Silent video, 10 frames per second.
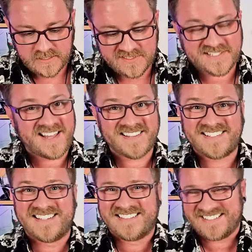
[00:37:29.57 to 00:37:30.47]

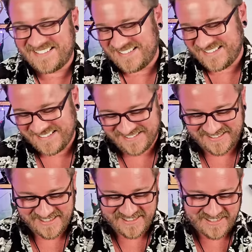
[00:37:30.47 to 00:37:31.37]
Success.
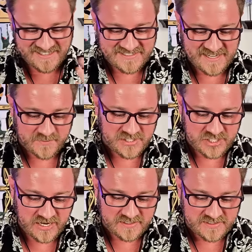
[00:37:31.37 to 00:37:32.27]
It's time to
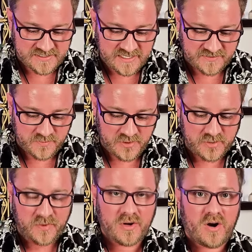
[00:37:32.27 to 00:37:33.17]
shine. Success from what
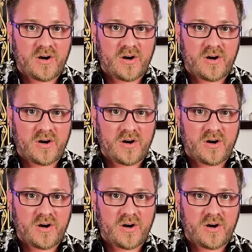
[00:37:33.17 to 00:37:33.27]
you pour your